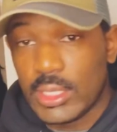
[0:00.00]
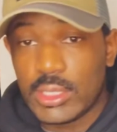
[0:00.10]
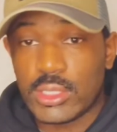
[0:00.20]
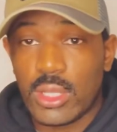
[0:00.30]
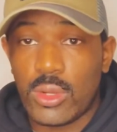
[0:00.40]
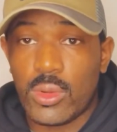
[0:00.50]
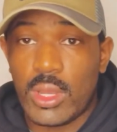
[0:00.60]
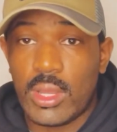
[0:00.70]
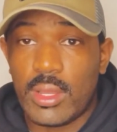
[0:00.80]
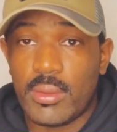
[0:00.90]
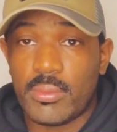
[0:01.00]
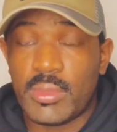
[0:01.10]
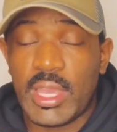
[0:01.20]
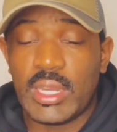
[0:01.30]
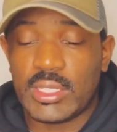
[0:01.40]
So
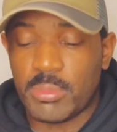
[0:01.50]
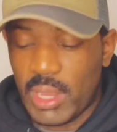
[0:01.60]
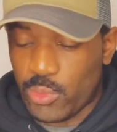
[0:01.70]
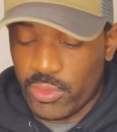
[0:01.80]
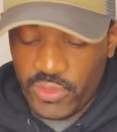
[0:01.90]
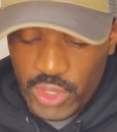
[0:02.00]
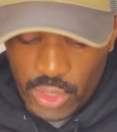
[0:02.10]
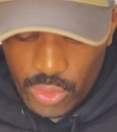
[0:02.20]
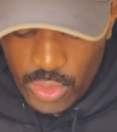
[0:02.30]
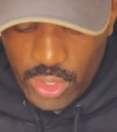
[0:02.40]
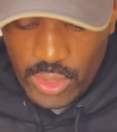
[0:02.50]
that is my review